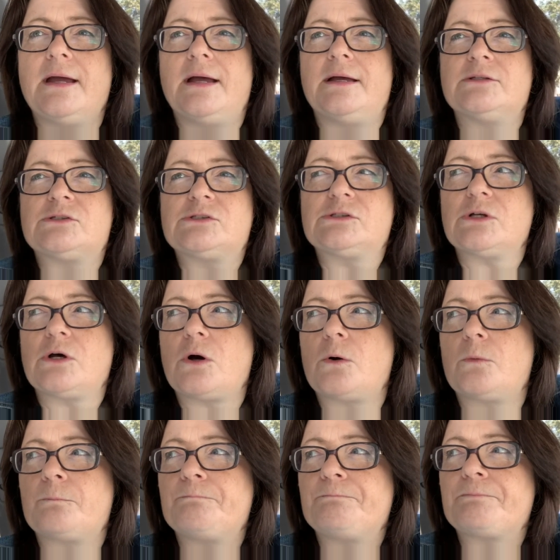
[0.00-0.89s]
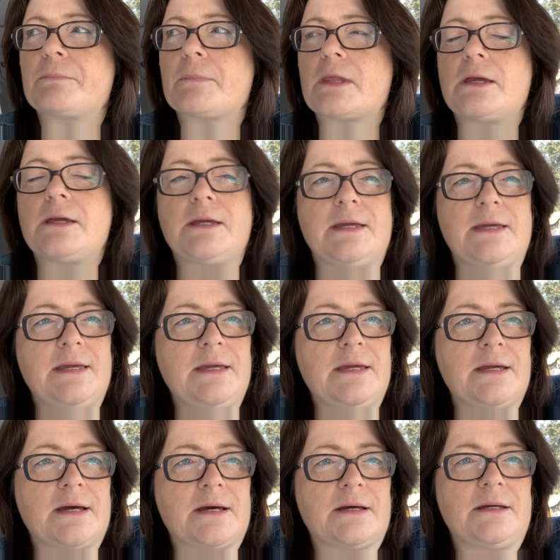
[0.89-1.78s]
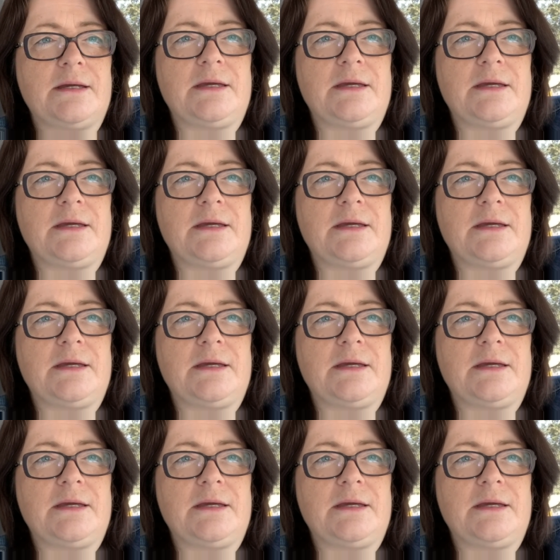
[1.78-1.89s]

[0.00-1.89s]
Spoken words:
And so he